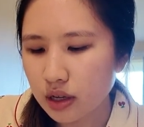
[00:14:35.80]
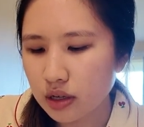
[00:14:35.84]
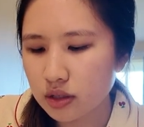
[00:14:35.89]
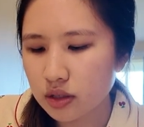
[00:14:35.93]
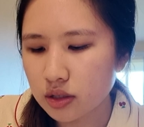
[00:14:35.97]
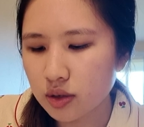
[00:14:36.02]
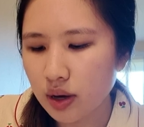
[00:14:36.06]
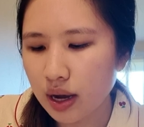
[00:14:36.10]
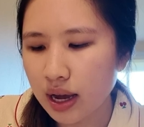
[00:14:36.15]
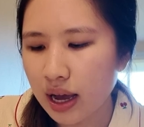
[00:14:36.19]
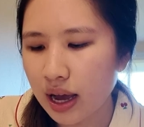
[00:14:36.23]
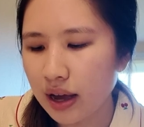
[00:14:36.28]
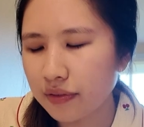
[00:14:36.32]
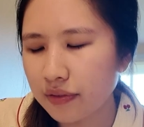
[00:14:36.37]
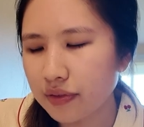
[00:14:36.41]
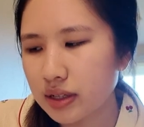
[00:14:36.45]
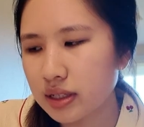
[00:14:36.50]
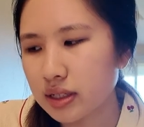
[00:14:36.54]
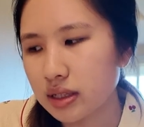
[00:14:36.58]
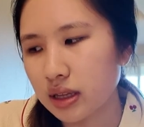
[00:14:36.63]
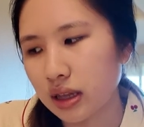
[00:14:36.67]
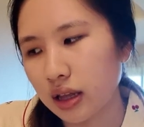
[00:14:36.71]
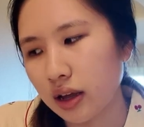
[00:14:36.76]
So I have
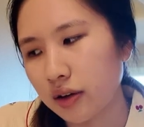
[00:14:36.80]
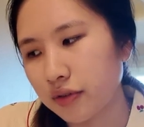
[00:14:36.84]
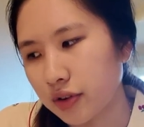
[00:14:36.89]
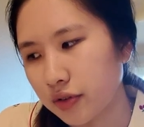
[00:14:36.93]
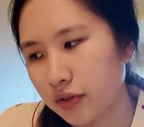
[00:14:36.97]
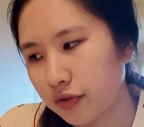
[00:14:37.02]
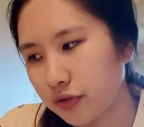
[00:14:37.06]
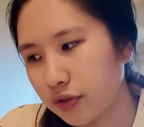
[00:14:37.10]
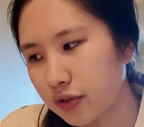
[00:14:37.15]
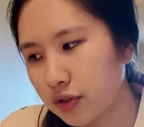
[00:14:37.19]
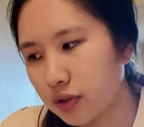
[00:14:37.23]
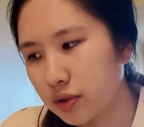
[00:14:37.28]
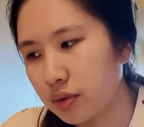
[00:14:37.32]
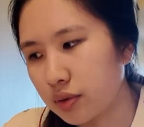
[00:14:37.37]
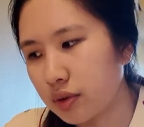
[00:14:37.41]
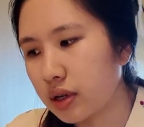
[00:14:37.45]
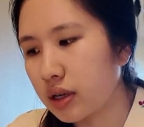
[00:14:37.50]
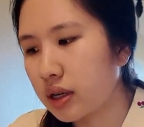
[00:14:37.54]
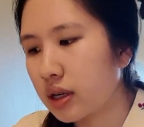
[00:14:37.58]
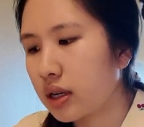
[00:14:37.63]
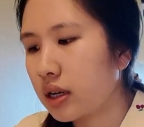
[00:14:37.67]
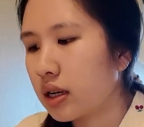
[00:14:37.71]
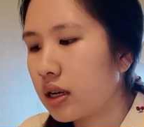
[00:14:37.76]
this love of
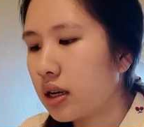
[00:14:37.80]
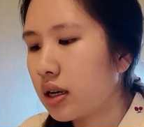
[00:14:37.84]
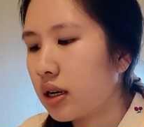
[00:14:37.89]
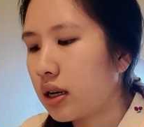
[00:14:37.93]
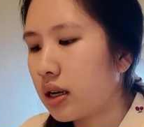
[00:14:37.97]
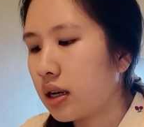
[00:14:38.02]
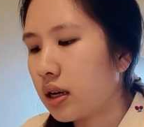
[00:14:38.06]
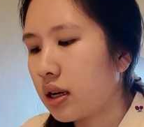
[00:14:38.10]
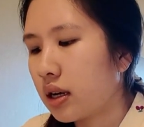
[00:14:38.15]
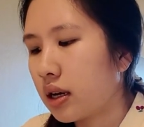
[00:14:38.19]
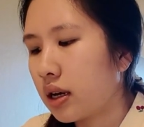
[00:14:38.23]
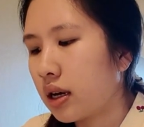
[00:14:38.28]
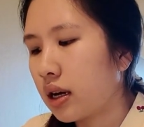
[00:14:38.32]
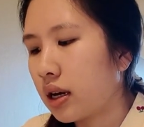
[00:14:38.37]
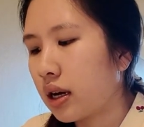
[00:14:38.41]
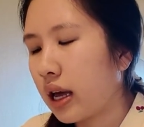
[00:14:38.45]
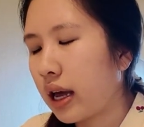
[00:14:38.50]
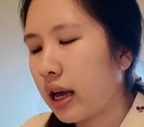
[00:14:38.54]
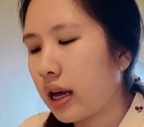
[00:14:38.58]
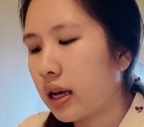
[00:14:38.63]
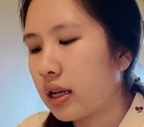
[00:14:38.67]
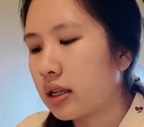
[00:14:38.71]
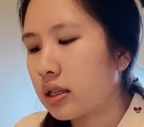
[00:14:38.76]
food,
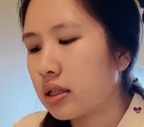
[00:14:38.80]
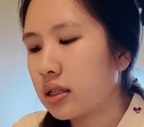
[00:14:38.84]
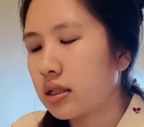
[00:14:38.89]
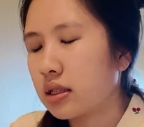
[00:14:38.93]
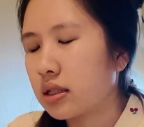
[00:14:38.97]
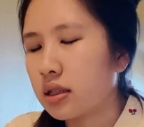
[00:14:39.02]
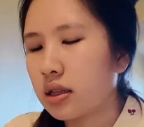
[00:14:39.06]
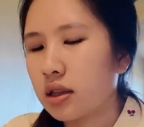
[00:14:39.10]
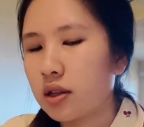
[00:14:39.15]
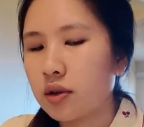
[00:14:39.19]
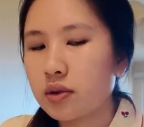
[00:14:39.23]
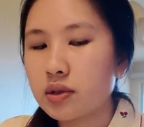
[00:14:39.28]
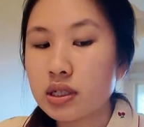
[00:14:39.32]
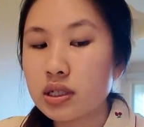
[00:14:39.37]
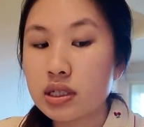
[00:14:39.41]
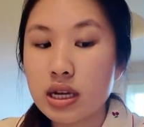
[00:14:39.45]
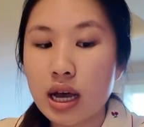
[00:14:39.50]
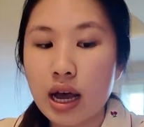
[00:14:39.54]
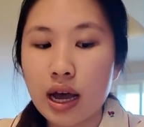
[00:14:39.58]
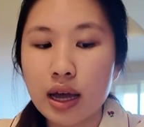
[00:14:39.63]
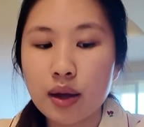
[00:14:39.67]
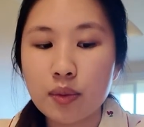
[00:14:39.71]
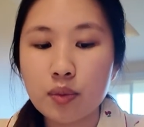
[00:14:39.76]
and there was a
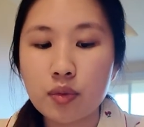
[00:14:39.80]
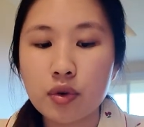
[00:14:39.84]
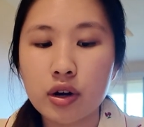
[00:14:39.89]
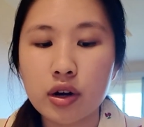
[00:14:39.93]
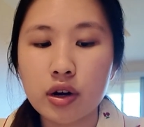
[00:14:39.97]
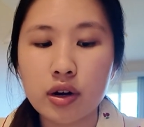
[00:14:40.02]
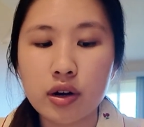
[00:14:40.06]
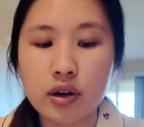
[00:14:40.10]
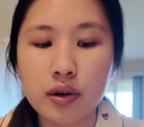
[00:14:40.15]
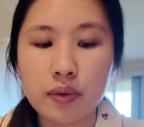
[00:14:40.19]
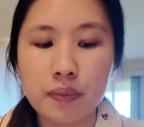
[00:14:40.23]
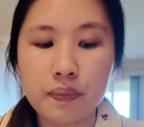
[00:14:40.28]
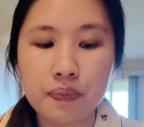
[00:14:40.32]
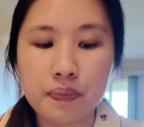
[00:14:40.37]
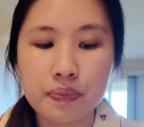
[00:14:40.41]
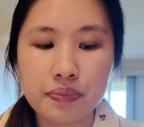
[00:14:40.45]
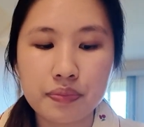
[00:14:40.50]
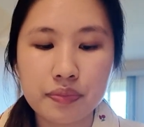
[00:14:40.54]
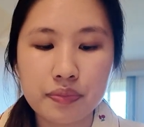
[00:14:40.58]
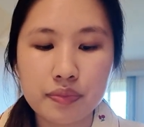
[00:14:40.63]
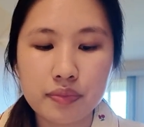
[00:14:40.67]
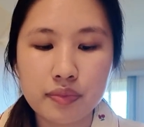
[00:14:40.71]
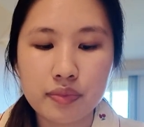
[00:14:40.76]
time where
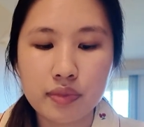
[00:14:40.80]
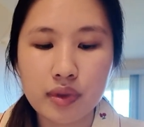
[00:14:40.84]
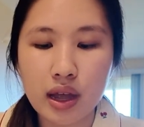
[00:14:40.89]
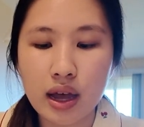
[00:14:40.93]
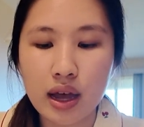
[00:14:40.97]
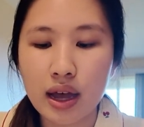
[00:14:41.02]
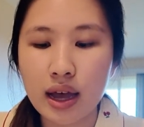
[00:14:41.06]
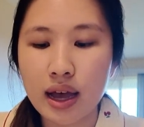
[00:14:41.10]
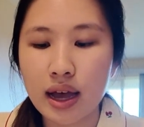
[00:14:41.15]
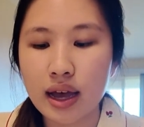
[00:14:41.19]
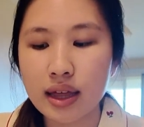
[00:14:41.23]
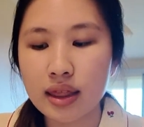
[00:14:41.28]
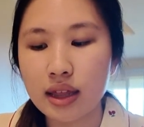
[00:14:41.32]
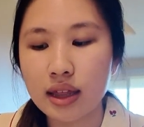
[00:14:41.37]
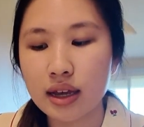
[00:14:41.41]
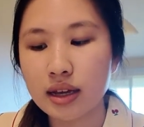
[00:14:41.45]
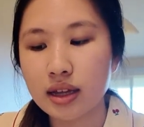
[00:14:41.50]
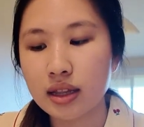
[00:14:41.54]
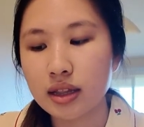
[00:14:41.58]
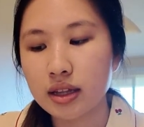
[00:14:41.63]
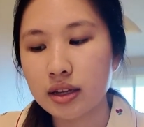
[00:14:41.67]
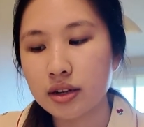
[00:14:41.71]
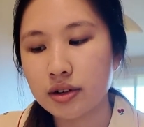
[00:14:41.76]
I had like
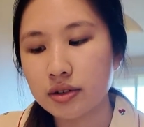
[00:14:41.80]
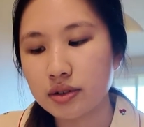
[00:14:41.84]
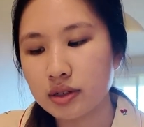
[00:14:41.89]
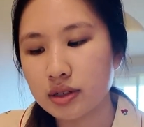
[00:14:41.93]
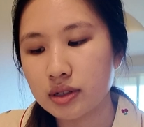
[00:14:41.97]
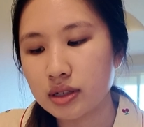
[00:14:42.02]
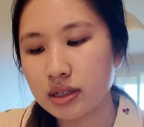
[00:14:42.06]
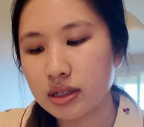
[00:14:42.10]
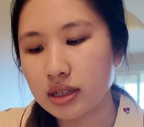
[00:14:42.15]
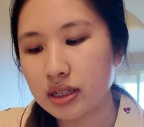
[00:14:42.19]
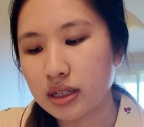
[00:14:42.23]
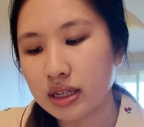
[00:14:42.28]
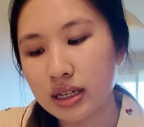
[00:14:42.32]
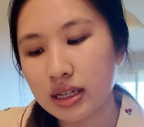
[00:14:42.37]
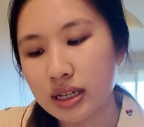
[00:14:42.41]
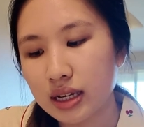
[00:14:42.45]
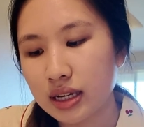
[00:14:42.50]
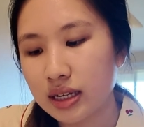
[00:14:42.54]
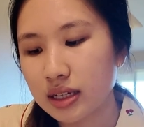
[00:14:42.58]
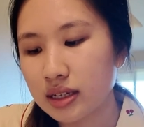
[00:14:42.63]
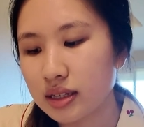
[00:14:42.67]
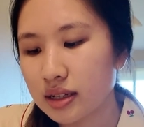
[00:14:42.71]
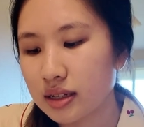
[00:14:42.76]
a little
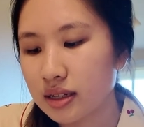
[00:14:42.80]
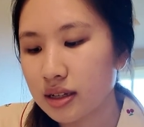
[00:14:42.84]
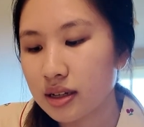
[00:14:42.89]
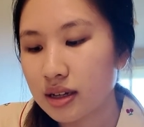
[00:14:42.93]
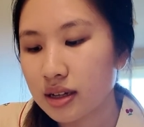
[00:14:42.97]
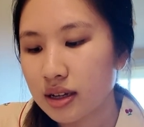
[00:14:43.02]
eating,